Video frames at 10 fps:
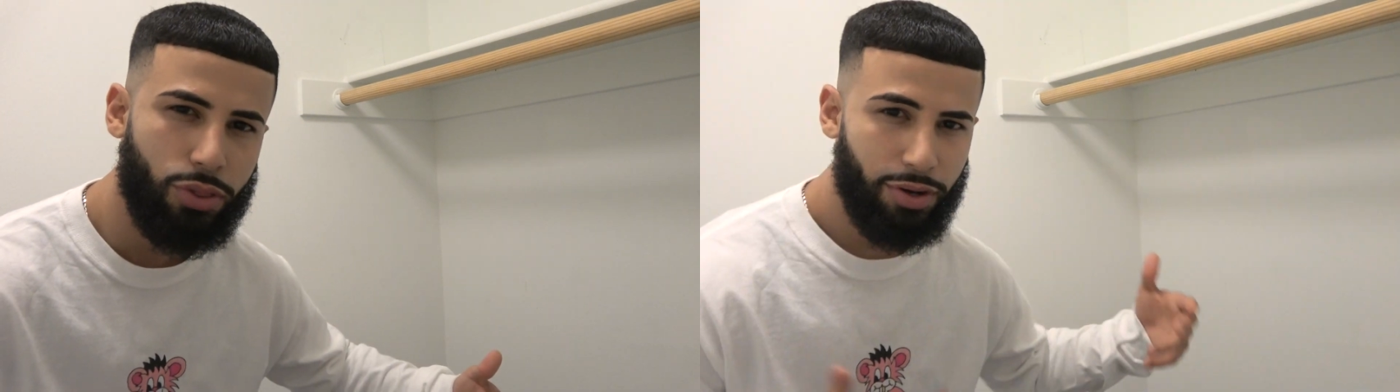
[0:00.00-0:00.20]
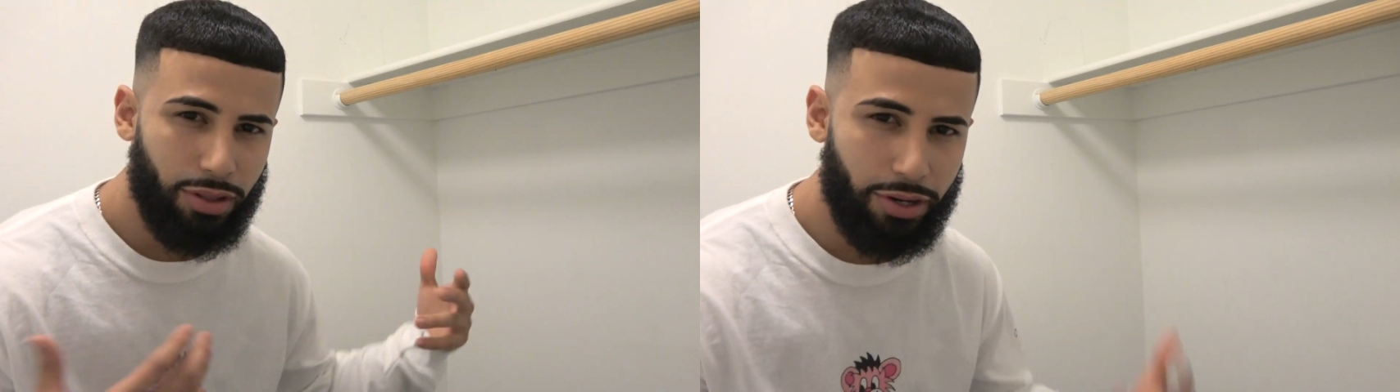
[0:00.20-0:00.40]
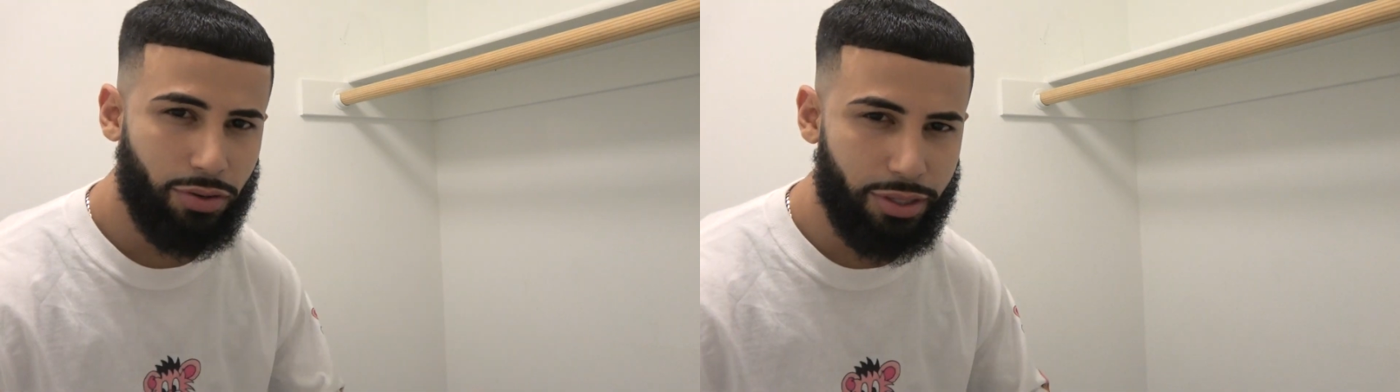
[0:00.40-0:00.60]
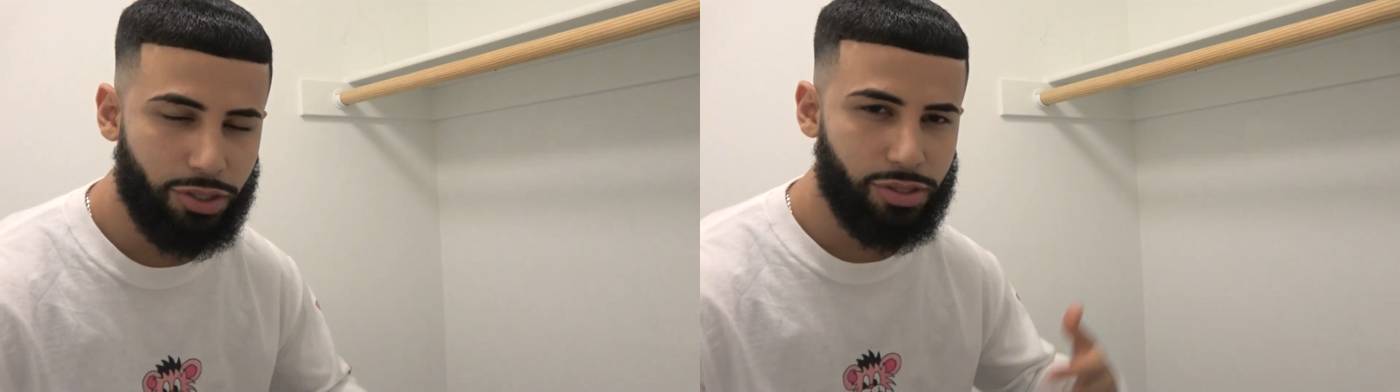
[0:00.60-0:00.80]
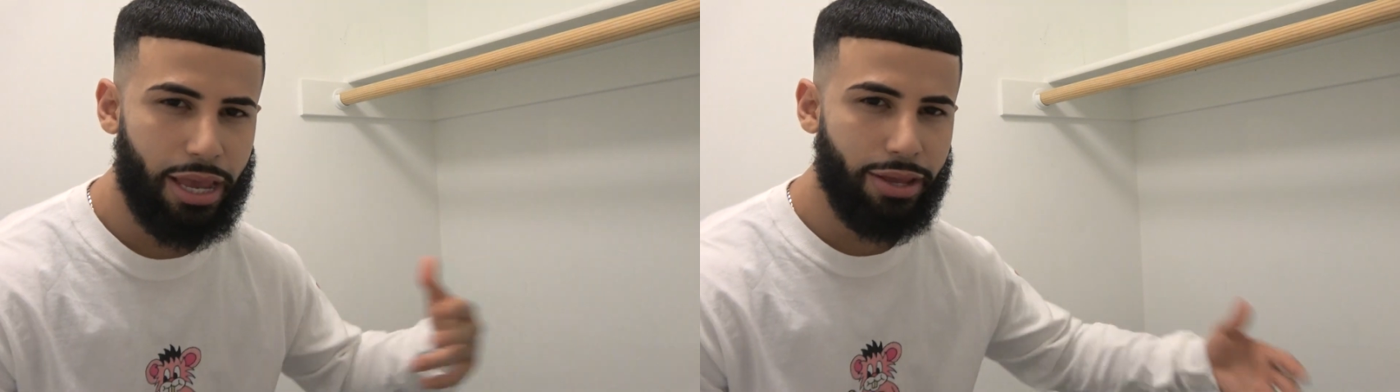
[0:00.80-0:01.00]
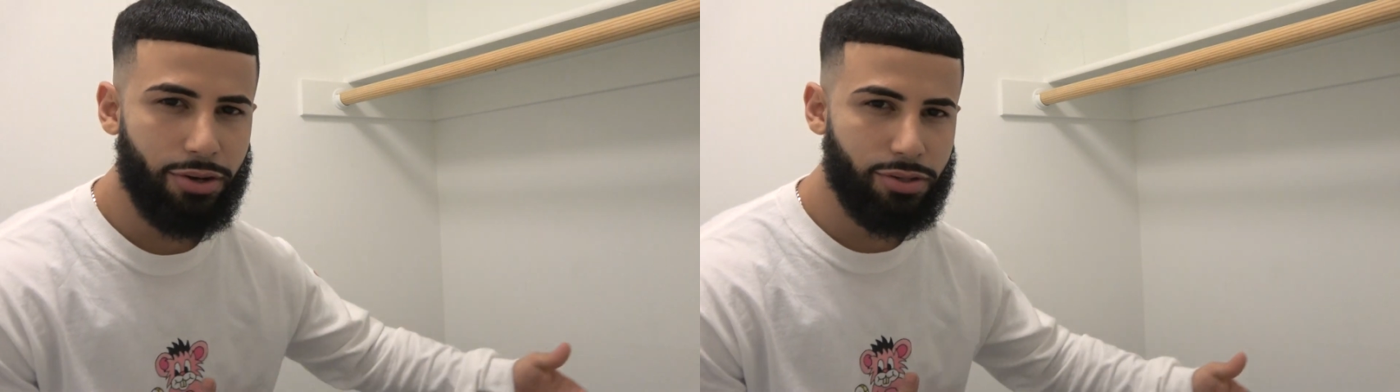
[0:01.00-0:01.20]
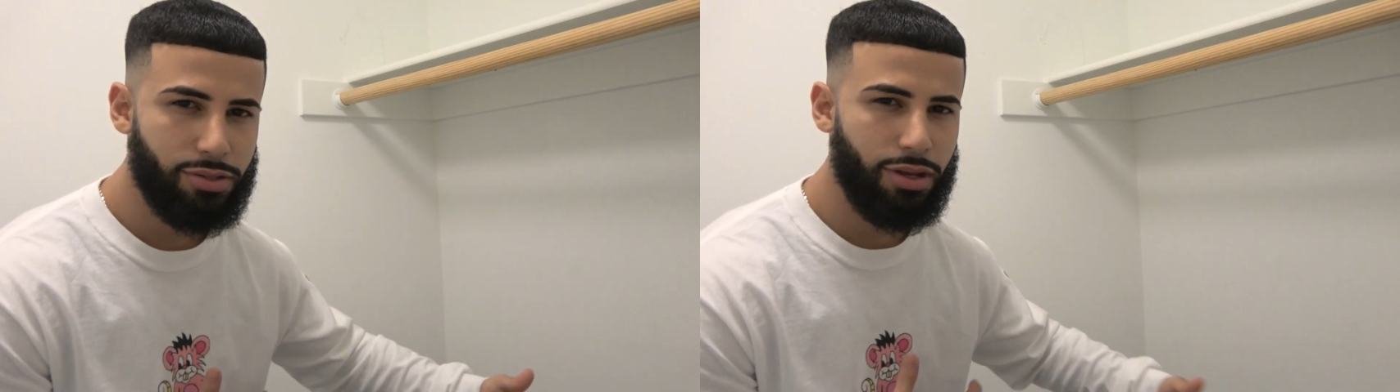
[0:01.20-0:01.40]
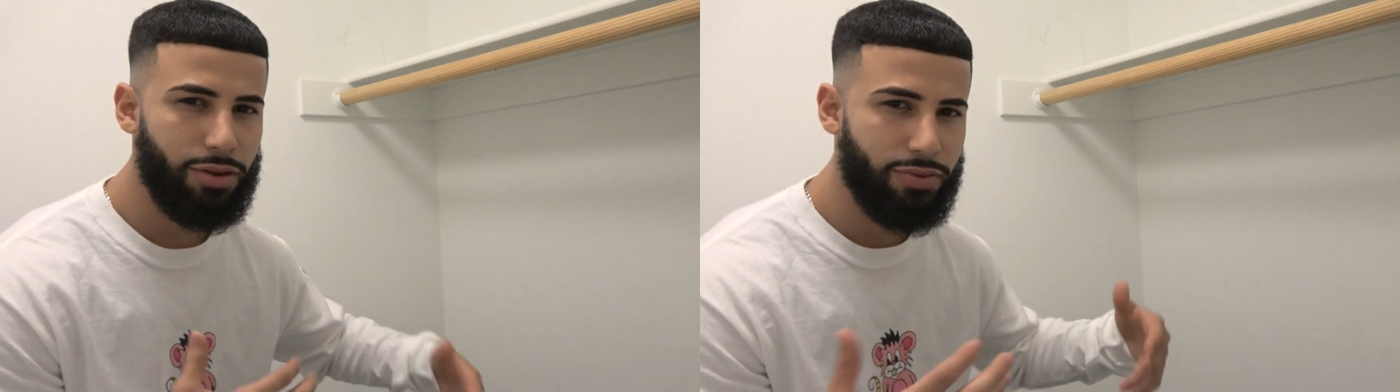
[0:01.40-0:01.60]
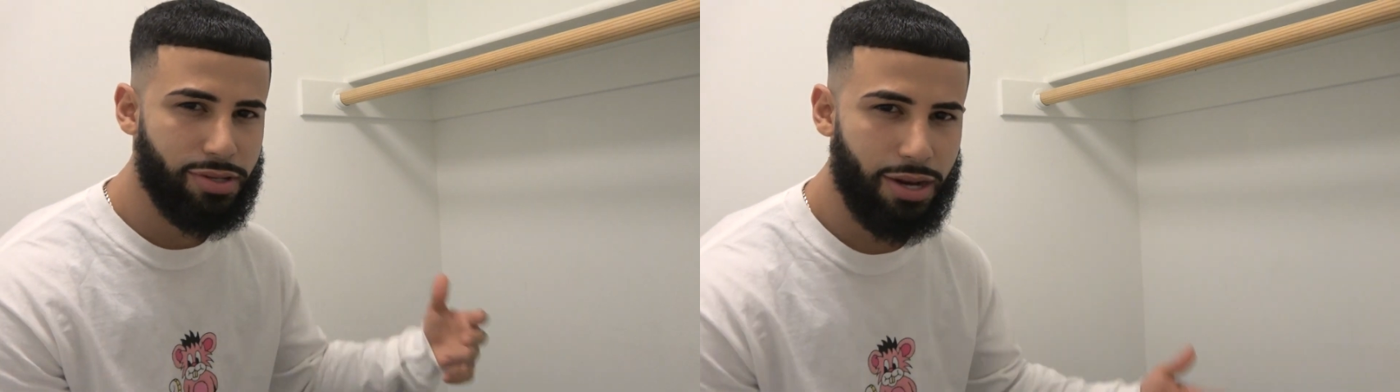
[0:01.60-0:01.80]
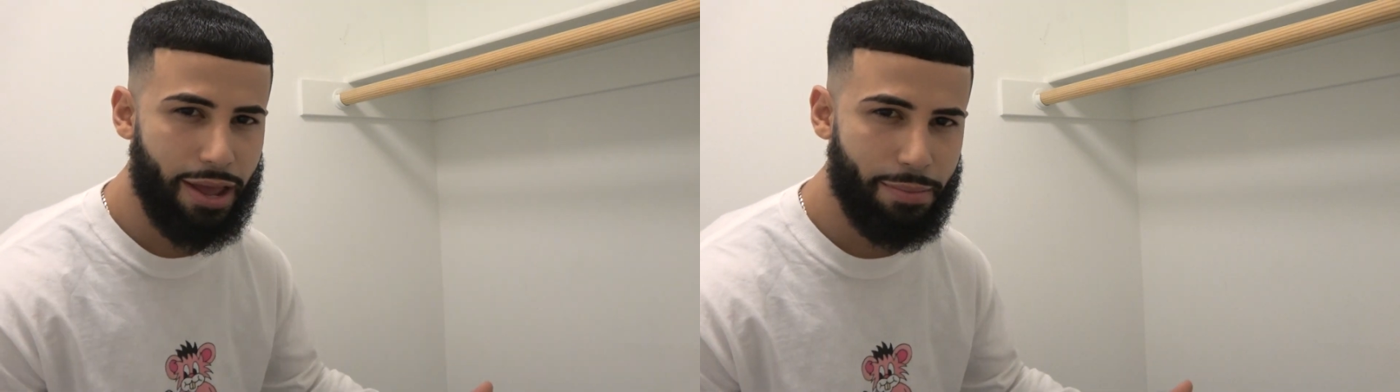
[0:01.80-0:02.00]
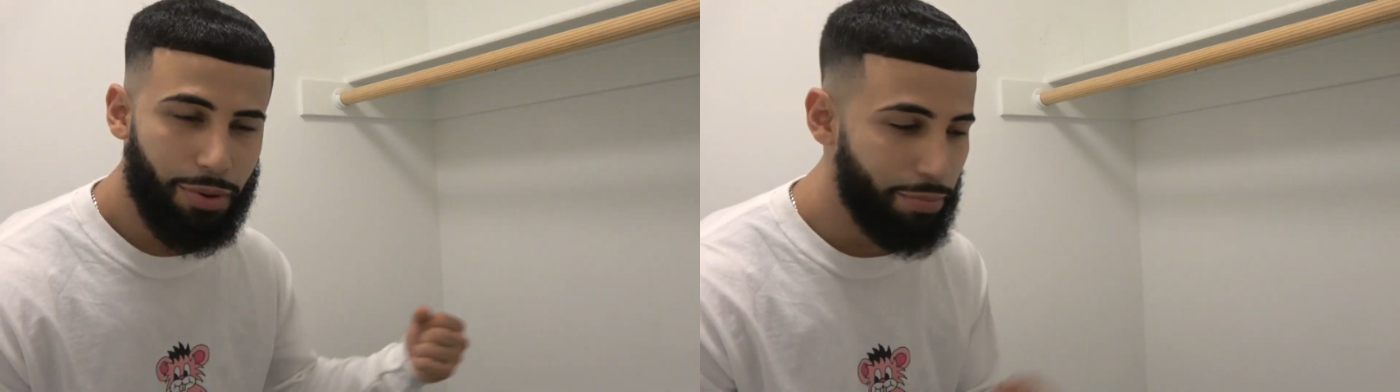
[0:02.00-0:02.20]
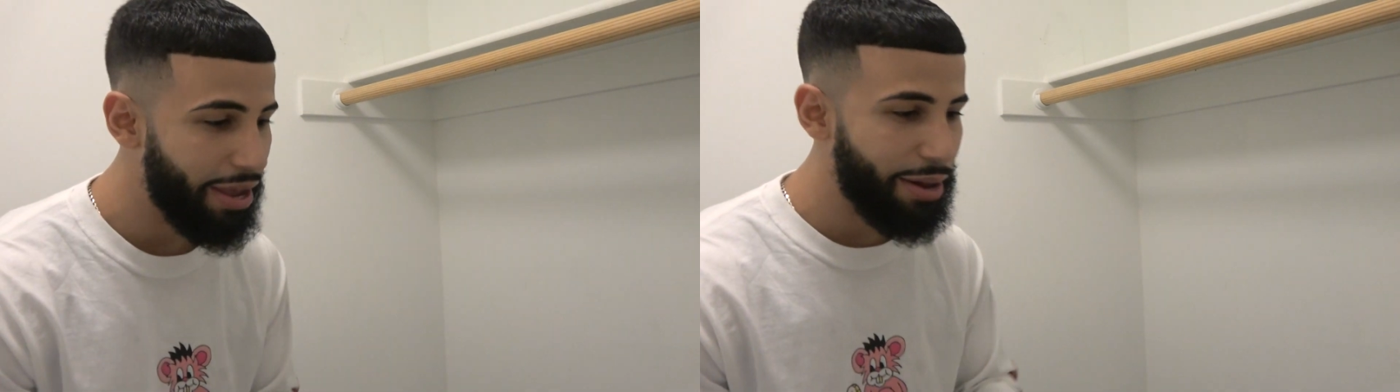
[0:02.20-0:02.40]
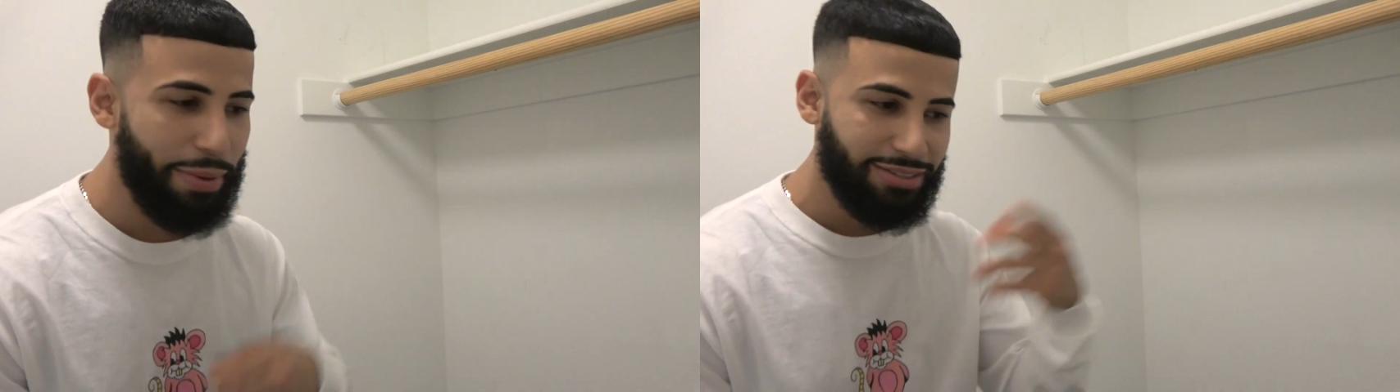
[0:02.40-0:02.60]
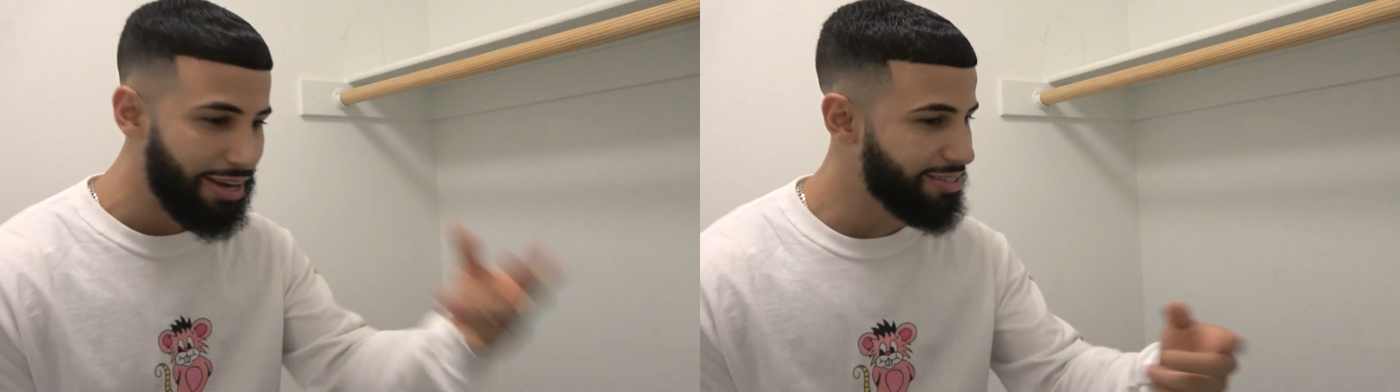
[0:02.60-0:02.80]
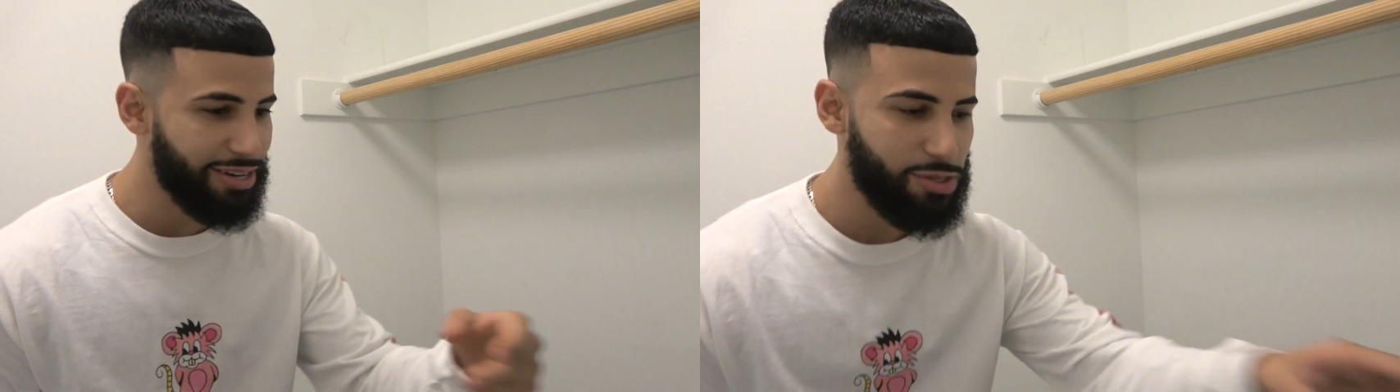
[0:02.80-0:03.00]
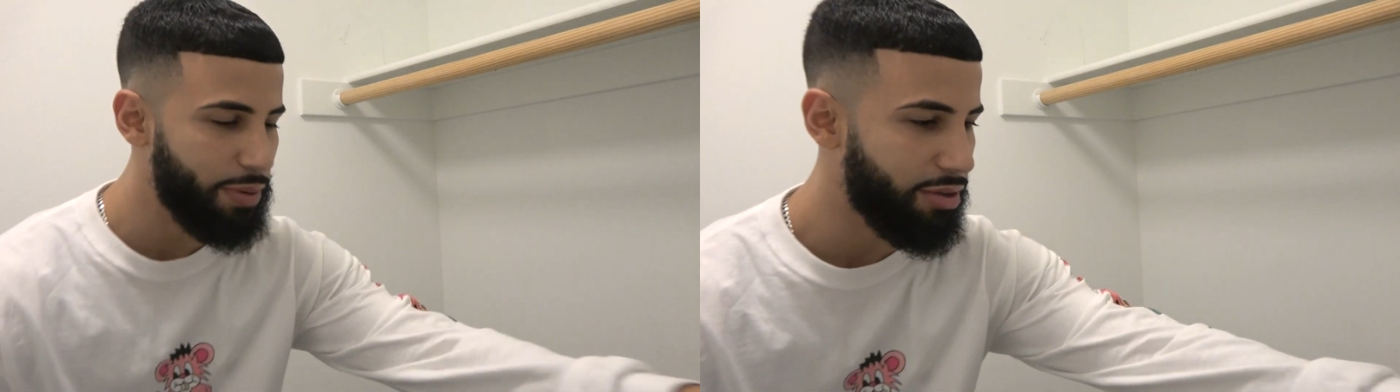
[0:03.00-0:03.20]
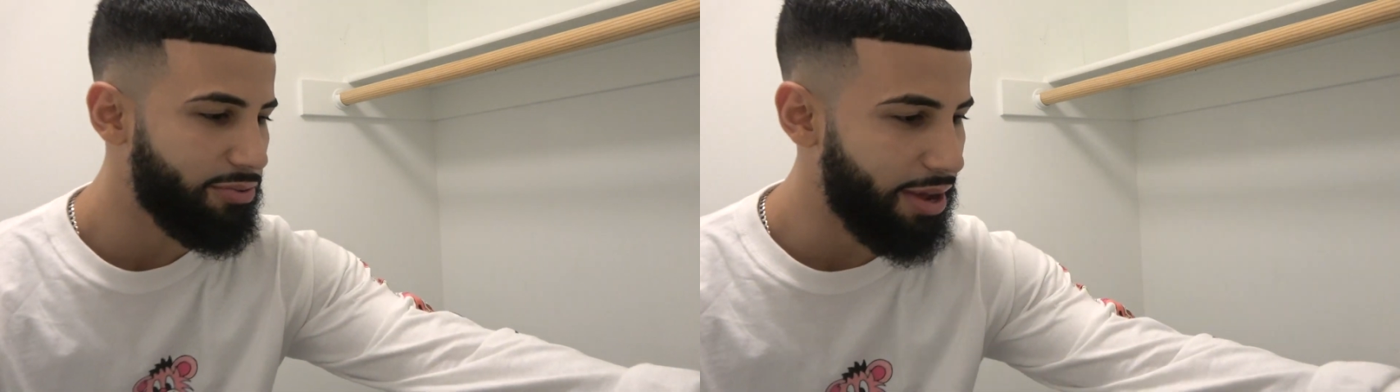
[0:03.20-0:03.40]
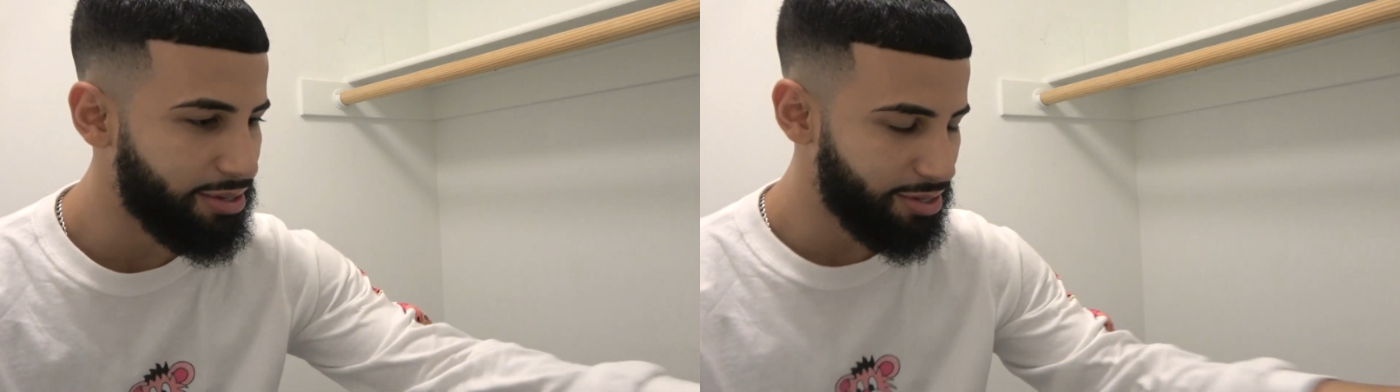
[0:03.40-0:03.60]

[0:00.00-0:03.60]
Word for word: they're literally just haters of Islam. But man, Mike Tyson is speaking facts.